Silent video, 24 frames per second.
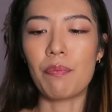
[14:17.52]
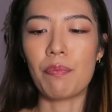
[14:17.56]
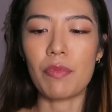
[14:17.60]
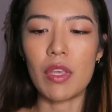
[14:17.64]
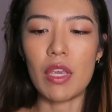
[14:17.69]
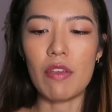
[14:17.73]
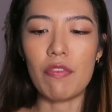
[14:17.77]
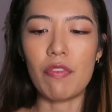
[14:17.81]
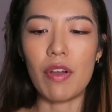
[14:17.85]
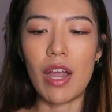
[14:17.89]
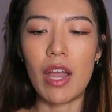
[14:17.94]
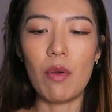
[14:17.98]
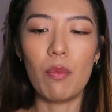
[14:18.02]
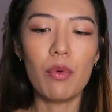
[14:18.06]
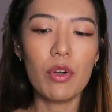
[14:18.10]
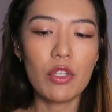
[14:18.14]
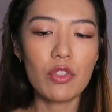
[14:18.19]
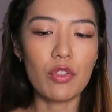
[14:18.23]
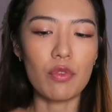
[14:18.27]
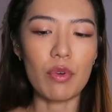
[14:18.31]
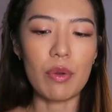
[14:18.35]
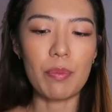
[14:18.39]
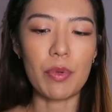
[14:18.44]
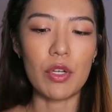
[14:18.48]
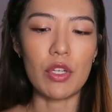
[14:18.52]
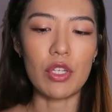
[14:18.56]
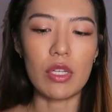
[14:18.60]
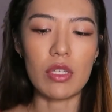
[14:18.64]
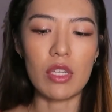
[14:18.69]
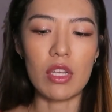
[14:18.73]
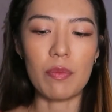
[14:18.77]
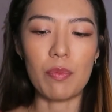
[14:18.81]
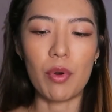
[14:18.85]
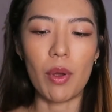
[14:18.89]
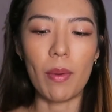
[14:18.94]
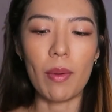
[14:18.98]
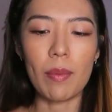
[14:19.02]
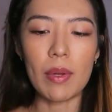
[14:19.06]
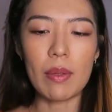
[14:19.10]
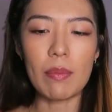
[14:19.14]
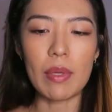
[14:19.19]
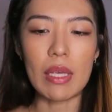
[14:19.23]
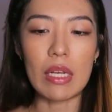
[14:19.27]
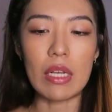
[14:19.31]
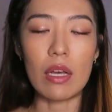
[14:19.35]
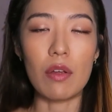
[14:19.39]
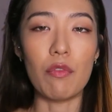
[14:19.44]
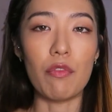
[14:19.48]
If I were to repurchase it, it'd probably be
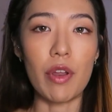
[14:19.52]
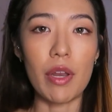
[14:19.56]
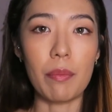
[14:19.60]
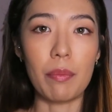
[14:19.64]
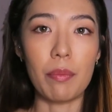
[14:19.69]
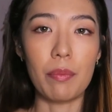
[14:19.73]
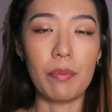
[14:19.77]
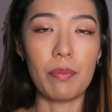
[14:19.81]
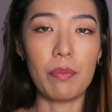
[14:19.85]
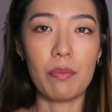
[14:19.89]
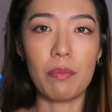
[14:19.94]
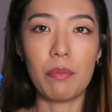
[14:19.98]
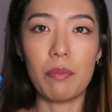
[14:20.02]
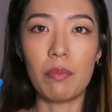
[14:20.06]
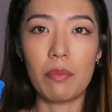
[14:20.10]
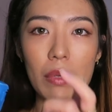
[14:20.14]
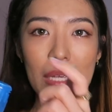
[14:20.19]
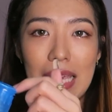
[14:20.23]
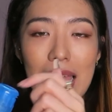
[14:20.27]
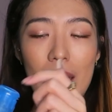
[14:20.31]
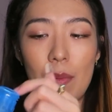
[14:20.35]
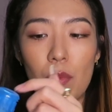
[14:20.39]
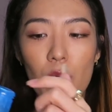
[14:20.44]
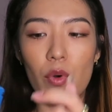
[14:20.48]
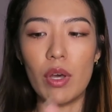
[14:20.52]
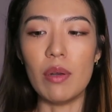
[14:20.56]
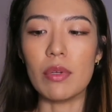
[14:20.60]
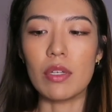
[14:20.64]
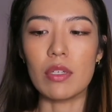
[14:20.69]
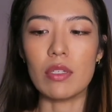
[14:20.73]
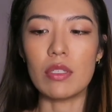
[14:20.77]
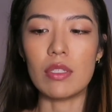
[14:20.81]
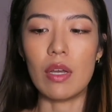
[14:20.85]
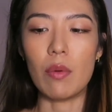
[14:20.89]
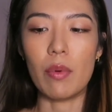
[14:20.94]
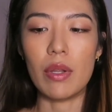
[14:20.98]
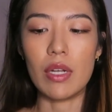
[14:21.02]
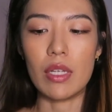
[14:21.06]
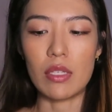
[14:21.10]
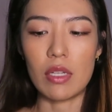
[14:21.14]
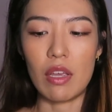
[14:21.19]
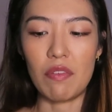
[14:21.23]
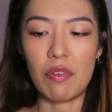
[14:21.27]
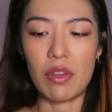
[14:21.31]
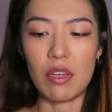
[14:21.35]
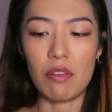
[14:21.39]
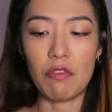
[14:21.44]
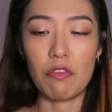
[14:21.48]
the red cap one, because that one doesn't
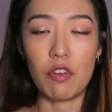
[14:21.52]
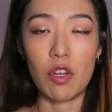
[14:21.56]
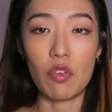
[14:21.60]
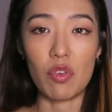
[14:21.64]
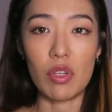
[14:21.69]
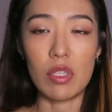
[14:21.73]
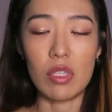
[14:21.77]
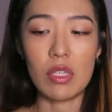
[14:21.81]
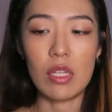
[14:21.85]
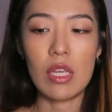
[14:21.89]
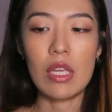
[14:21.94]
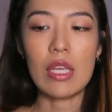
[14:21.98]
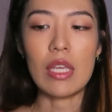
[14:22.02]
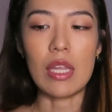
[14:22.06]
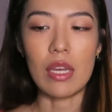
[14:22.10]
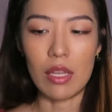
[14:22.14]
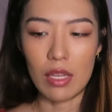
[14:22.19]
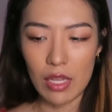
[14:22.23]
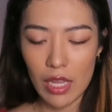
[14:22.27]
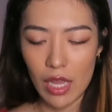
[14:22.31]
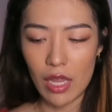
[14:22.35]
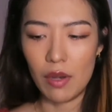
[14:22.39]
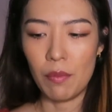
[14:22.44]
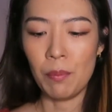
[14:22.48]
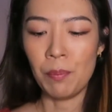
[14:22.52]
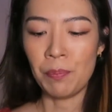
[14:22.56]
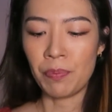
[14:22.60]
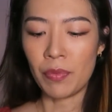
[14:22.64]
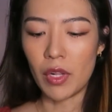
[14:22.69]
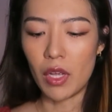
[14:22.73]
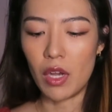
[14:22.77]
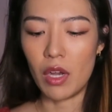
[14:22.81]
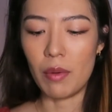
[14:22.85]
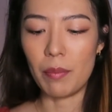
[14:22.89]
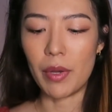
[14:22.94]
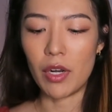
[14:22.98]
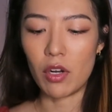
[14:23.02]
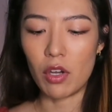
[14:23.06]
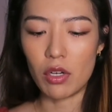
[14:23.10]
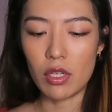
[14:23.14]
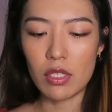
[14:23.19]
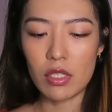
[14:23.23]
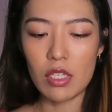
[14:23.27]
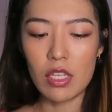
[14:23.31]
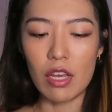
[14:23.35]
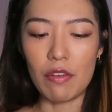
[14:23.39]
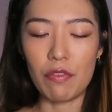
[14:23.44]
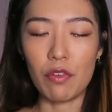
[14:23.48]
have any fragrance there. But
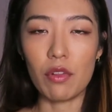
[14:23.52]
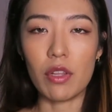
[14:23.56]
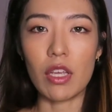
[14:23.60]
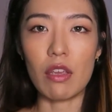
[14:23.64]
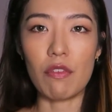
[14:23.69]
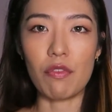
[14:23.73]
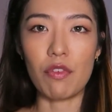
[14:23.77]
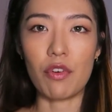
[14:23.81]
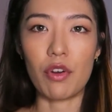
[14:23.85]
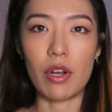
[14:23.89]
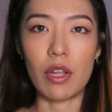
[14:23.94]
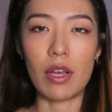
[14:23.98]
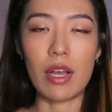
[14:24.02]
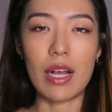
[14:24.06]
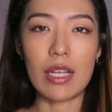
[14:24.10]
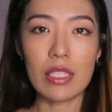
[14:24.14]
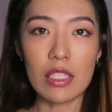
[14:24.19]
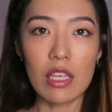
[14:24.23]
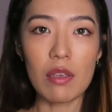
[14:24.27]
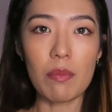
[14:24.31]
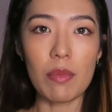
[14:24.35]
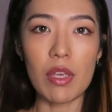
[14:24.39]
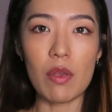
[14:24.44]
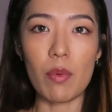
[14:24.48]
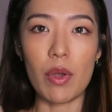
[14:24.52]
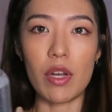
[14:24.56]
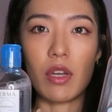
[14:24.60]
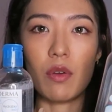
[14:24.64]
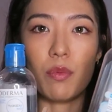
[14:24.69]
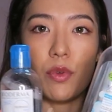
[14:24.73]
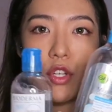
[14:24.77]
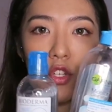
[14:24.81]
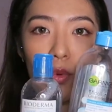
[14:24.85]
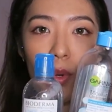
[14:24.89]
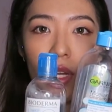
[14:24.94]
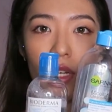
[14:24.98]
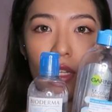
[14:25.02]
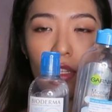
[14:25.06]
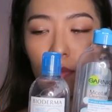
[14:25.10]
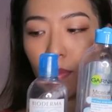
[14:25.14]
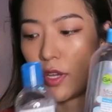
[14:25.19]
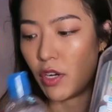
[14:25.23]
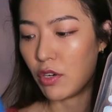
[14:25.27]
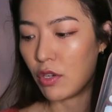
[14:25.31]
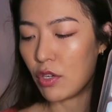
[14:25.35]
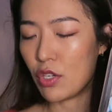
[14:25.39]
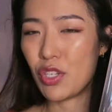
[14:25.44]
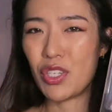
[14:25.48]
honestly, I feel like if you're asking me whether which one is
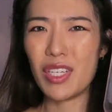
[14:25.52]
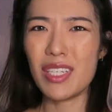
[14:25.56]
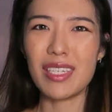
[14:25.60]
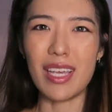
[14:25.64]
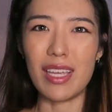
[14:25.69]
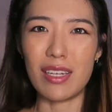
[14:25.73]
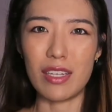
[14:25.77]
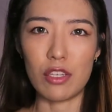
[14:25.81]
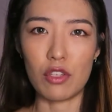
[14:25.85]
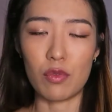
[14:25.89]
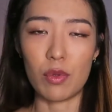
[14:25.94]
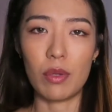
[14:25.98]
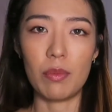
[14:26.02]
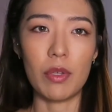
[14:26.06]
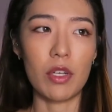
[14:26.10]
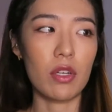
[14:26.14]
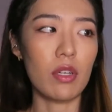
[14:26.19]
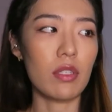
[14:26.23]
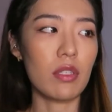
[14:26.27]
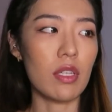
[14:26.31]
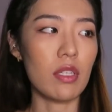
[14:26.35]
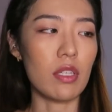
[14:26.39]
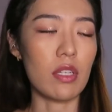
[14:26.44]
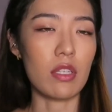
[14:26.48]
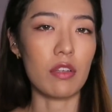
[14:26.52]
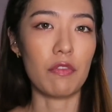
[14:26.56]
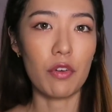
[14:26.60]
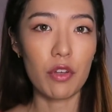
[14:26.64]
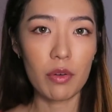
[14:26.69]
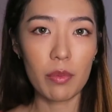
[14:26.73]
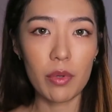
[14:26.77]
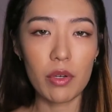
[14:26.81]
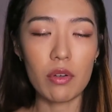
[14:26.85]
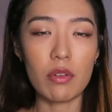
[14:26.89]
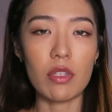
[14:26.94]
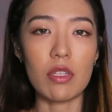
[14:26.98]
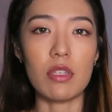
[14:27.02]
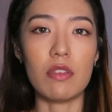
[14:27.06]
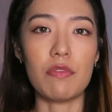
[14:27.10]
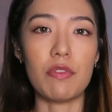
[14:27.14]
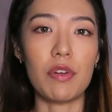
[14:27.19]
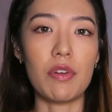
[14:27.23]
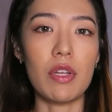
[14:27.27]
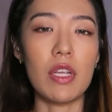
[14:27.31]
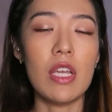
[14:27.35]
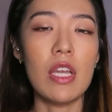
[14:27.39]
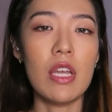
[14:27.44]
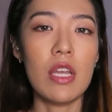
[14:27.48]
better, just get this one, because this is affordable, this is
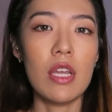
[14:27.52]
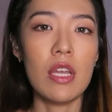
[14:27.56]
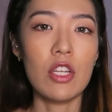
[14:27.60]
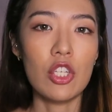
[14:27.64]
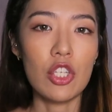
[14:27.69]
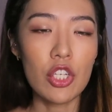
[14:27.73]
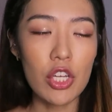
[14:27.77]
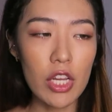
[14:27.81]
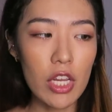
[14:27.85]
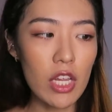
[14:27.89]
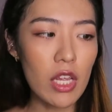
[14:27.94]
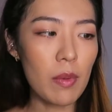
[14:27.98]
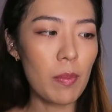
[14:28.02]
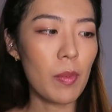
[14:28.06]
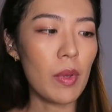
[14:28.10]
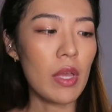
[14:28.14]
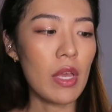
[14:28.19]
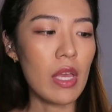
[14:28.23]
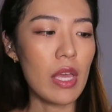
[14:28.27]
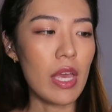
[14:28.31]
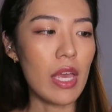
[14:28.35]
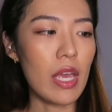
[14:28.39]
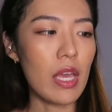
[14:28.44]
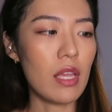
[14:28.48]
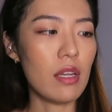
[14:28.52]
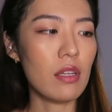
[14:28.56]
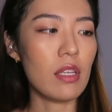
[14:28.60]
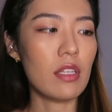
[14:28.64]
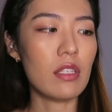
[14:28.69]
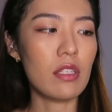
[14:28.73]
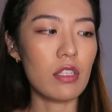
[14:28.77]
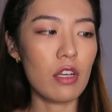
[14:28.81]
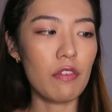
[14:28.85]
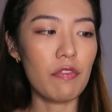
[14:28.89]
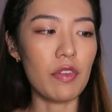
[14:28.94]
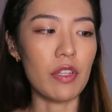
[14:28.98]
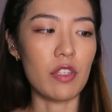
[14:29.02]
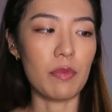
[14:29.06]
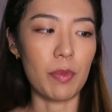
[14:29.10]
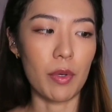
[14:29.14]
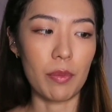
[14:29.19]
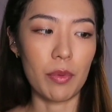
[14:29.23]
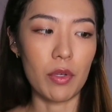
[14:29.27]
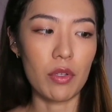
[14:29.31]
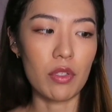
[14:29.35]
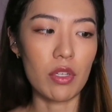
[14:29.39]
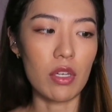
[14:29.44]
very cheap, and it serves its purpose.